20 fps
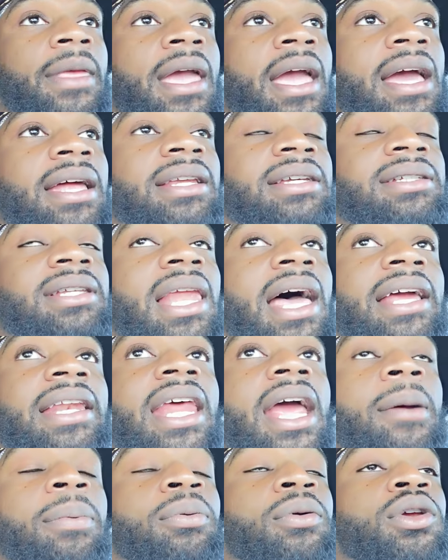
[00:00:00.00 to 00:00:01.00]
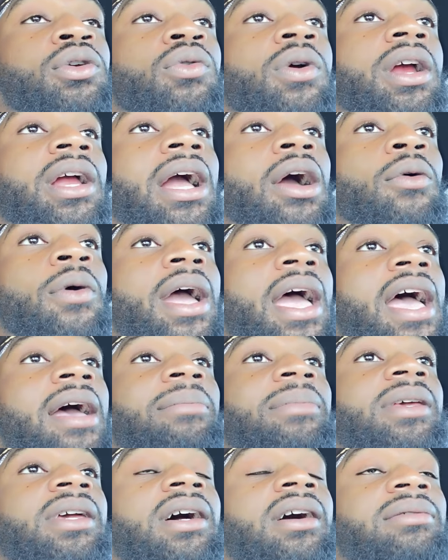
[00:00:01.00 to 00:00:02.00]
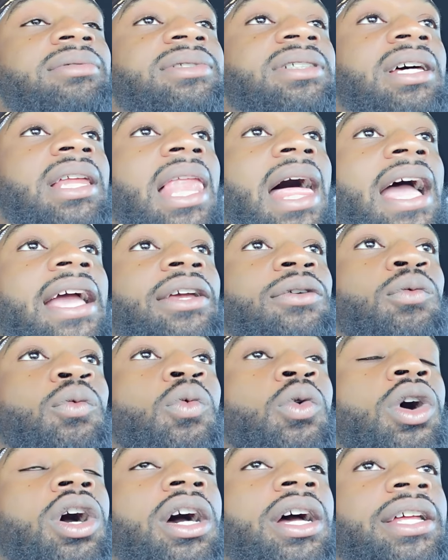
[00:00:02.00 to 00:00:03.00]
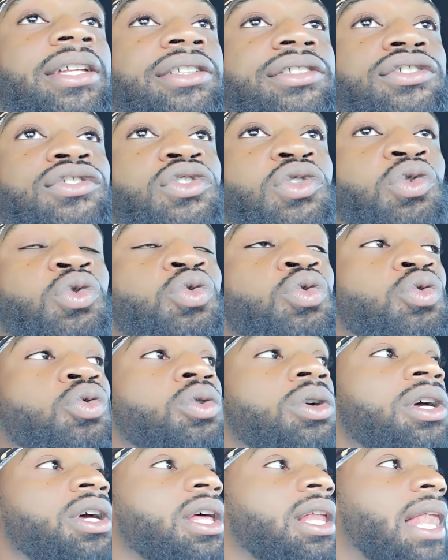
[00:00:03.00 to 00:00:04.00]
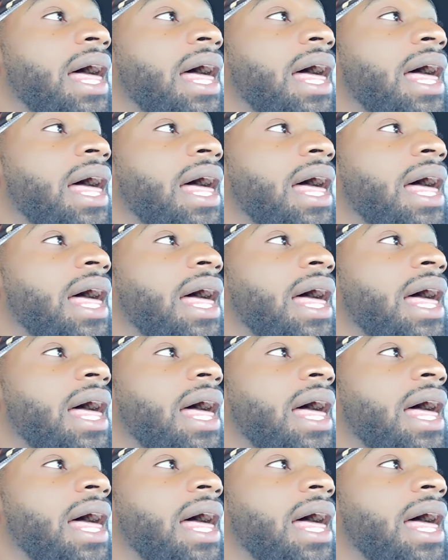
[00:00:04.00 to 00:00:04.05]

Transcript: And it's like that pre-workout will have me up to like 1-2.